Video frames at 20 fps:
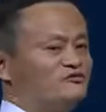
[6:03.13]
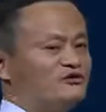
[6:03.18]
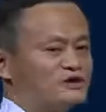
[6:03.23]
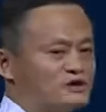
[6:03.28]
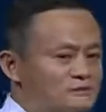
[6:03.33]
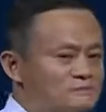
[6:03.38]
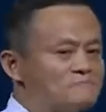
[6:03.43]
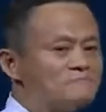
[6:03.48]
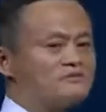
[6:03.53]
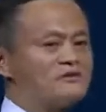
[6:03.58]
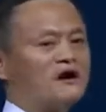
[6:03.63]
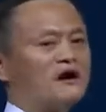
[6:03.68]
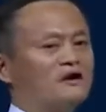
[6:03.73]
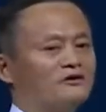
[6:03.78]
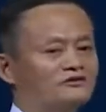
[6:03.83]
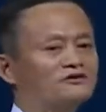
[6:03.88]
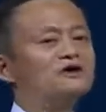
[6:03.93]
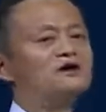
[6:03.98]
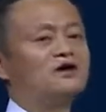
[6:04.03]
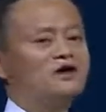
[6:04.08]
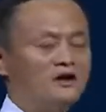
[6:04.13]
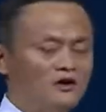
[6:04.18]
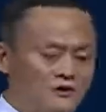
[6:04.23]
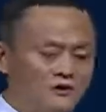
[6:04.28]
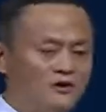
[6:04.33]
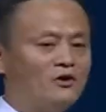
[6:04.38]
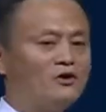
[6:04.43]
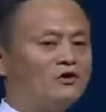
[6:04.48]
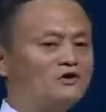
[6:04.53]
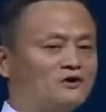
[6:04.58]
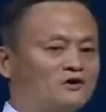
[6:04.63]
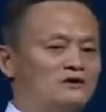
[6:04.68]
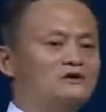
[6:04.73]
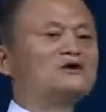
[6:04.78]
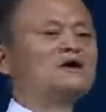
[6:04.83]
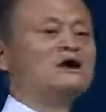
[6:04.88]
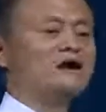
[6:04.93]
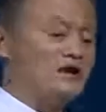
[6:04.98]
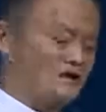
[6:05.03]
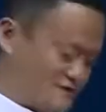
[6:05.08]
very proud and honored
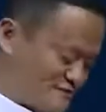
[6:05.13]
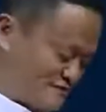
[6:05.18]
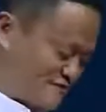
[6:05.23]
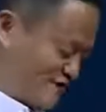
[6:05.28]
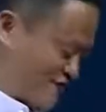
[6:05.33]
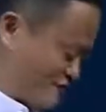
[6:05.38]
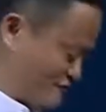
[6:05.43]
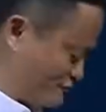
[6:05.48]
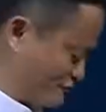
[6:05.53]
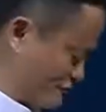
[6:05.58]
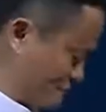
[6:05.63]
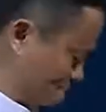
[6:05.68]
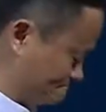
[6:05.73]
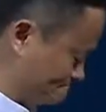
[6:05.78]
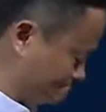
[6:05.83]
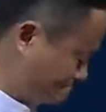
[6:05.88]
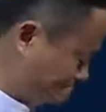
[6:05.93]
and thankful.